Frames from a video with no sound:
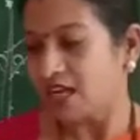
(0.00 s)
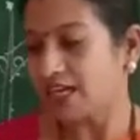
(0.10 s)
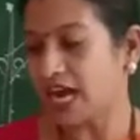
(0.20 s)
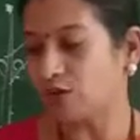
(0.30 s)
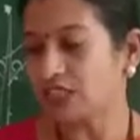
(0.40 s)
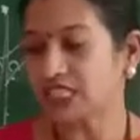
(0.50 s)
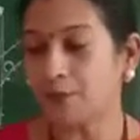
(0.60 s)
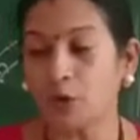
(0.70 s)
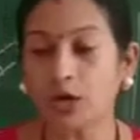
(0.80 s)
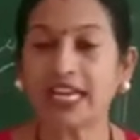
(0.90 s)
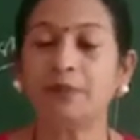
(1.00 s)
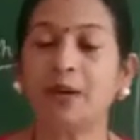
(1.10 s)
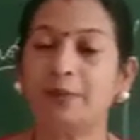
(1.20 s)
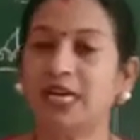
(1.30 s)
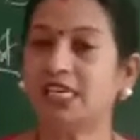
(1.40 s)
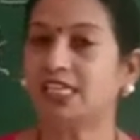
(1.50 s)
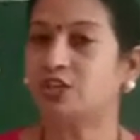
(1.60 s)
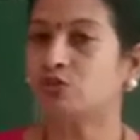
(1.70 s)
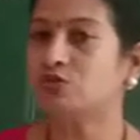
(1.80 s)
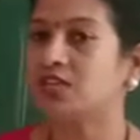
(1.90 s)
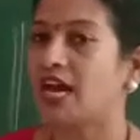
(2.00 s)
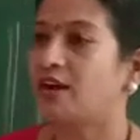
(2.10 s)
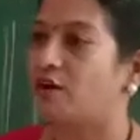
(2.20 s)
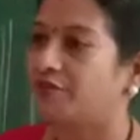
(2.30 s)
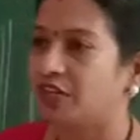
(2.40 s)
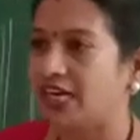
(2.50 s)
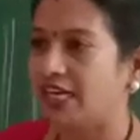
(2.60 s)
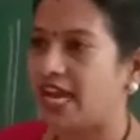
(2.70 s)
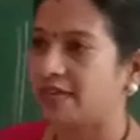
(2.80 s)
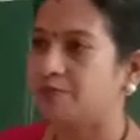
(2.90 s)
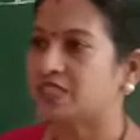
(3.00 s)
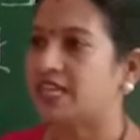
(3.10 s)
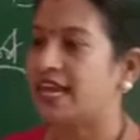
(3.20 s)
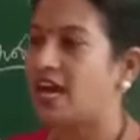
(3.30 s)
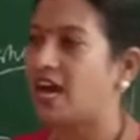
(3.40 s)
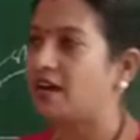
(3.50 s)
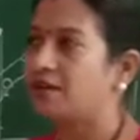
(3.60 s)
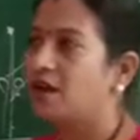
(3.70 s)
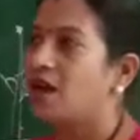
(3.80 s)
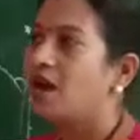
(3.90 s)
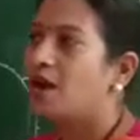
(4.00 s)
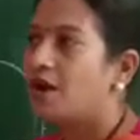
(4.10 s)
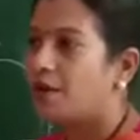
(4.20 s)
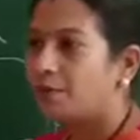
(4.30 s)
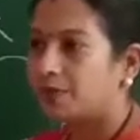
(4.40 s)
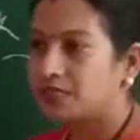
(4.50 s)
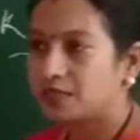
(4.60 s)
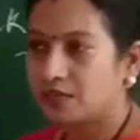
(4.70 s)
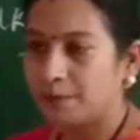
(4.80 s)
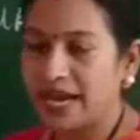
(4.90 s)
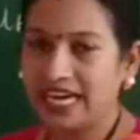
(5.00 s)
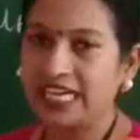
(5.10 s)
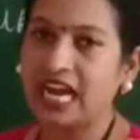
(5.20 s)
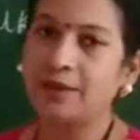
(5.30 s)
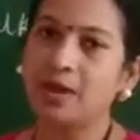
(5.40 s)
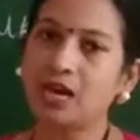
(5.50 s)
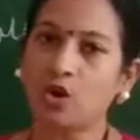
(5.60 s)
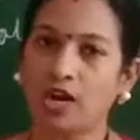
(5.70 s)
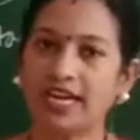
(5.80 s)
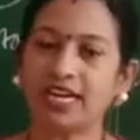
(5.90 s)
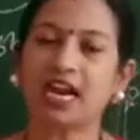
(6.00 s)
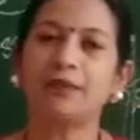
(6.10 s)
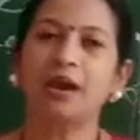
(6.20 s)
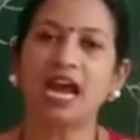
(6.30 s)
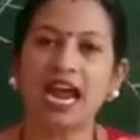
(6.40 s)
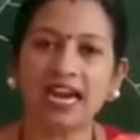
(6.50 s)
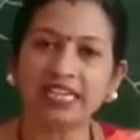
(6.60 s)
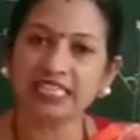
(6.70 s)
Now, supporting permanent tissues are of three types. They are the parenchyma, collenchyma and